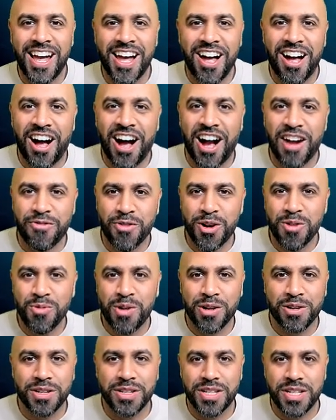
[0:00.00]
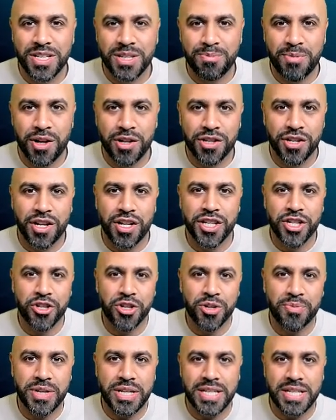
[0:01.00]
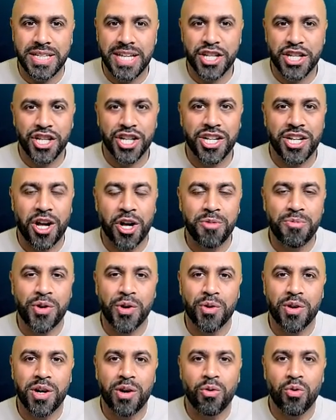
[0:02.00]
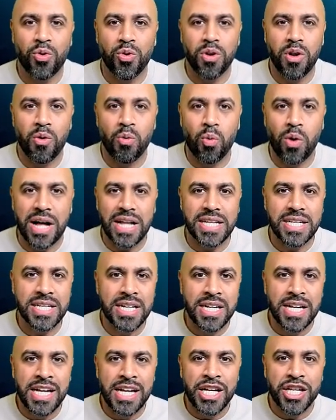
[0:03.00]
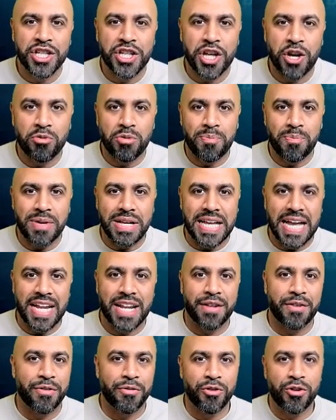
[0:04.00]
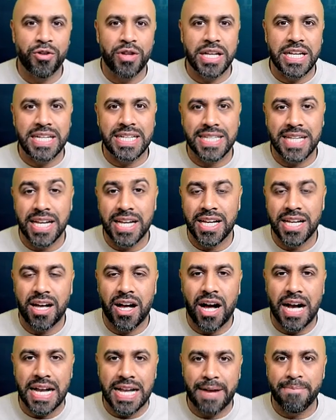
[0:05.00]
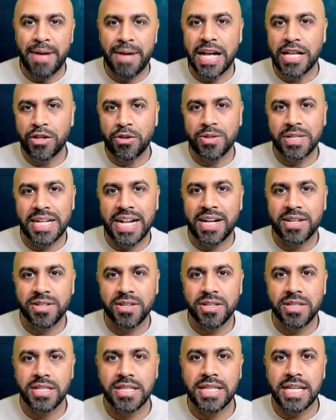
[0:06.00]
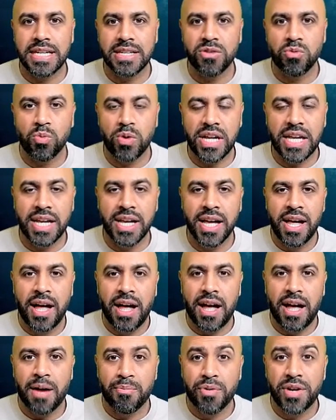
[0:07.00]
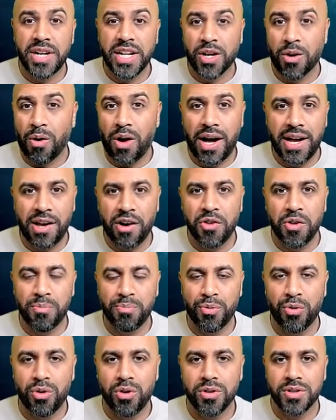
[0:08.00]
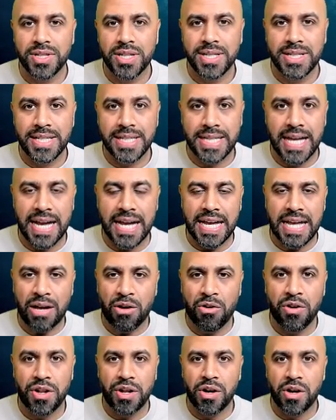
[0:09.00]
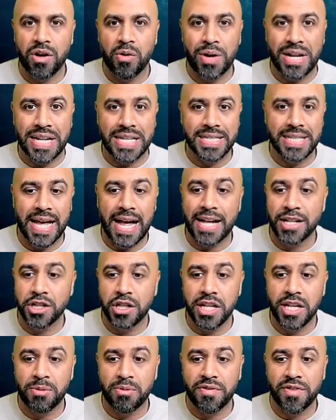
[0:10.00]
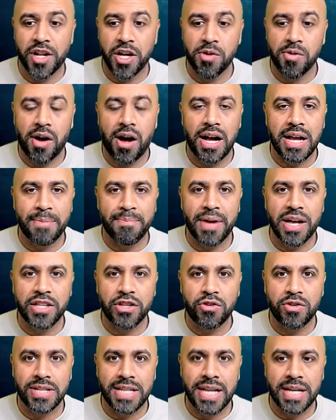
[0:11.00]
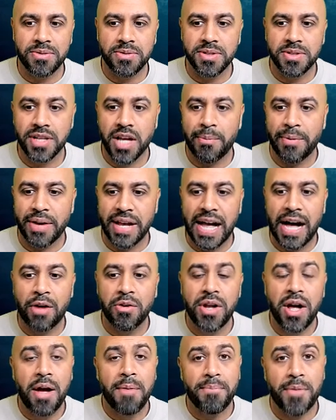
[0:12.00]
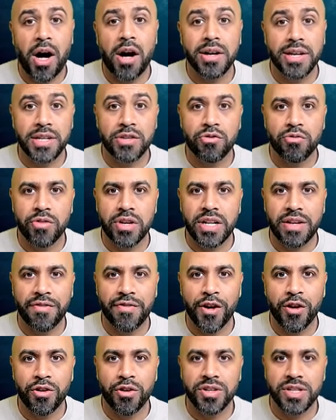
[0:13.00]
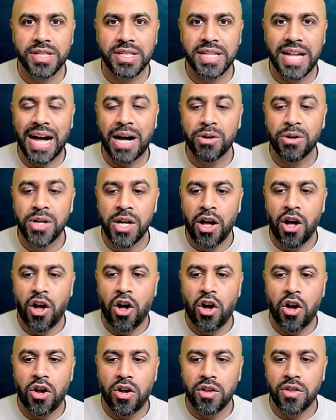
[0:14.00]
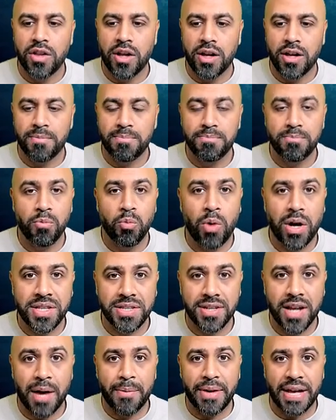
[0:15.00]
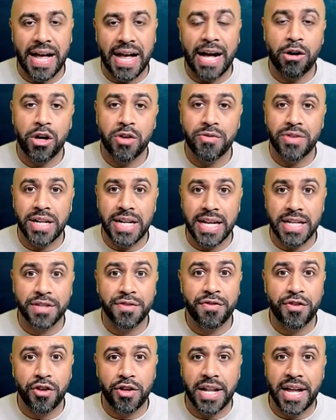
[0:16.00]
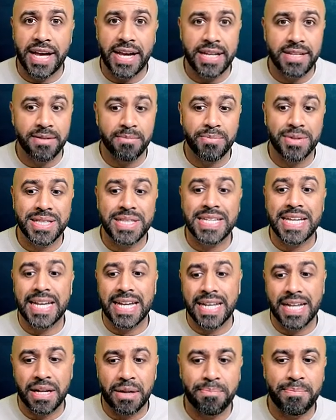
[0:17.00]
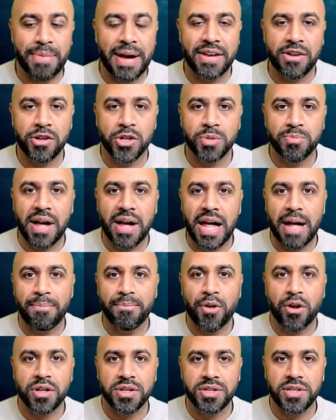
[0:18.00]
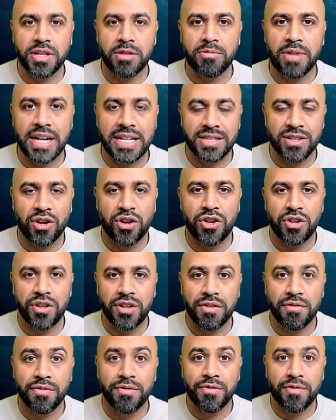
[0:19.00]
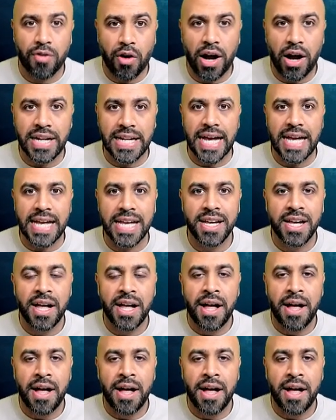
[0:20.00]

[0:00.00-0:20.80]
Hi everyone, welcome to this Smart Charts European session. Hope you are all well. So we've been getting through these high impact news announcements this week. Pretty quiet on the board today on Wednesday actually, with no high impact news announcements coming out. Market's really focused now on ones coming out over the next few days, in particular the Bank of Japan policy rate on Friday.